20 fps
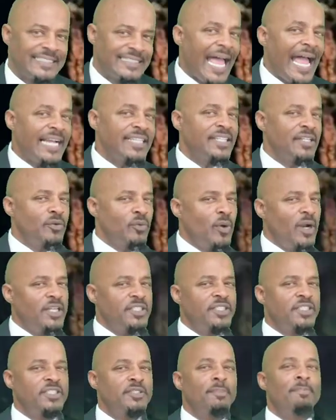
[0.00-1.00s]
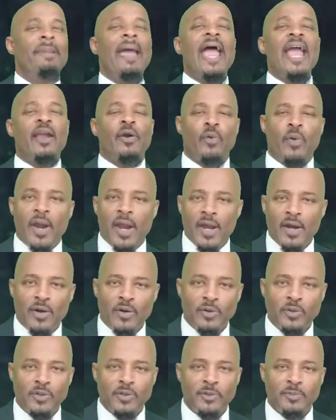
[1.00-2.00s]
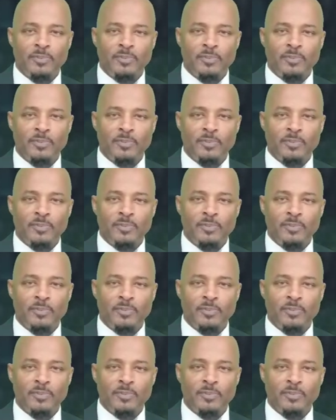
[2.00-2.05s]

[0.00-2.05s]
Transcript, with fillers: Stockton Rush's background